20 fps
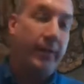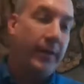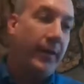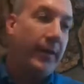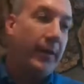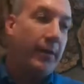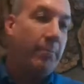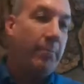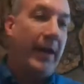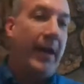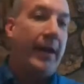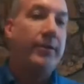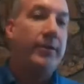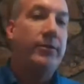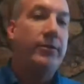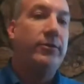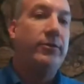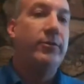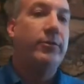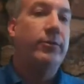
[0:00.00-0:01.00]
back
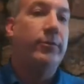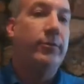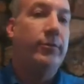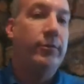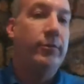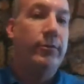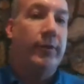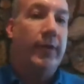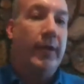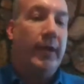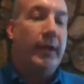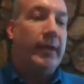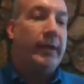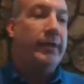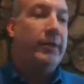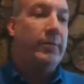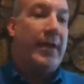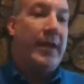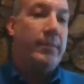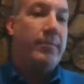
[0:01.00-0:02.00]
to the
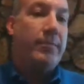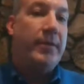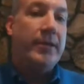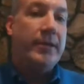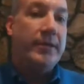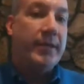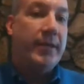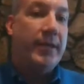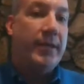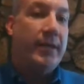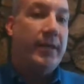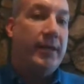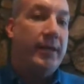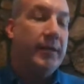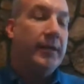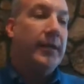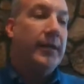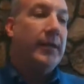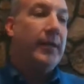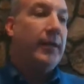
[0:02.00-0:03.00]
main PC,
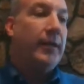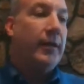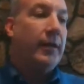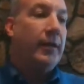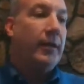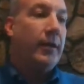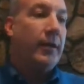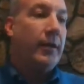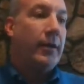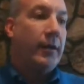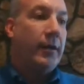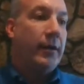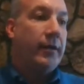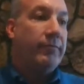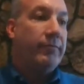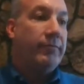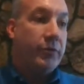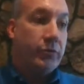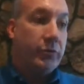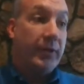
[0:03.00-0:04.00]
uh,
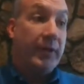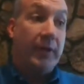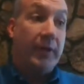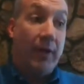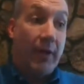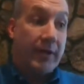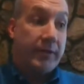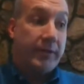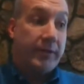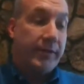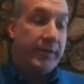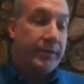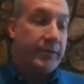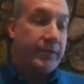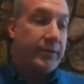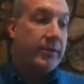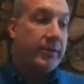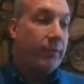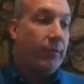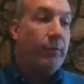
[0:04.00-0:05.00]
visually lossless. And
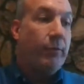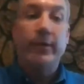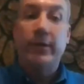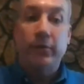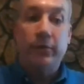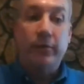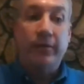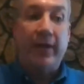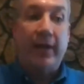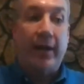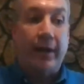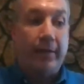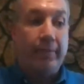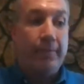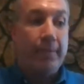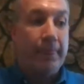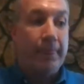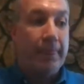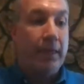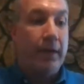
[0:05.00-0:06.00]
when we do that,
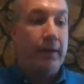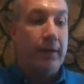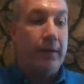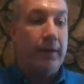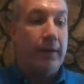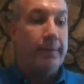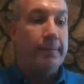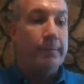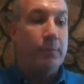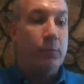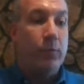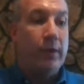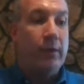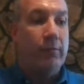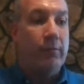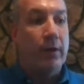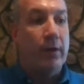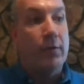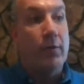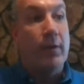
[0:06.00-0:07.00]
um, we
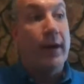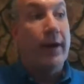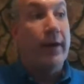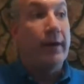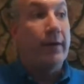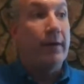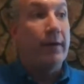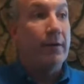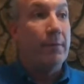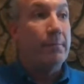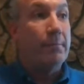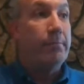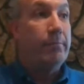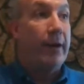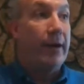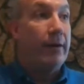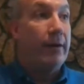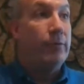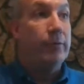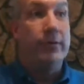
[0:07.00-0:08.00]
require
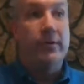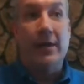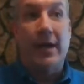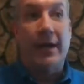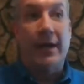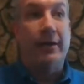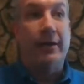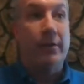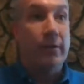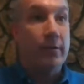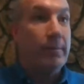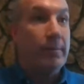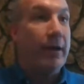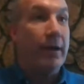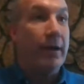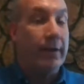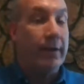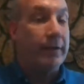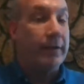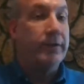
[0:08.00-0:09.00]
about 900 megabits.
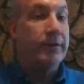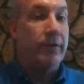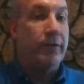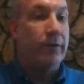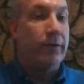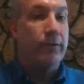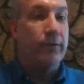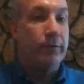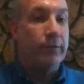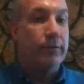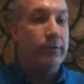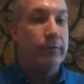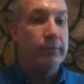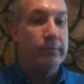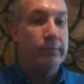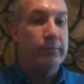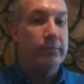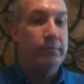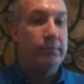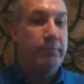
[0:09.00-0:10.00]
So
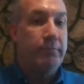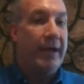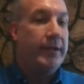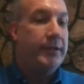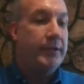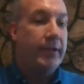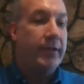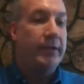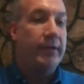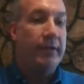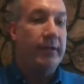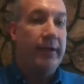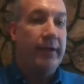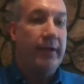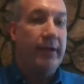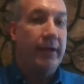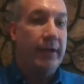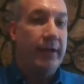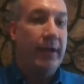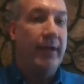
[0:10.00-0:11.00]

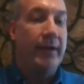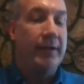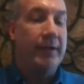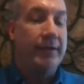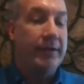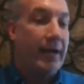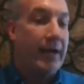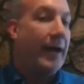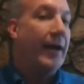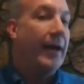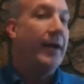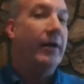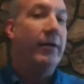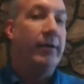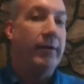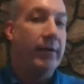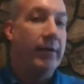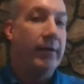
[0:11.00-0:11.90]
basically, an entire gigabit,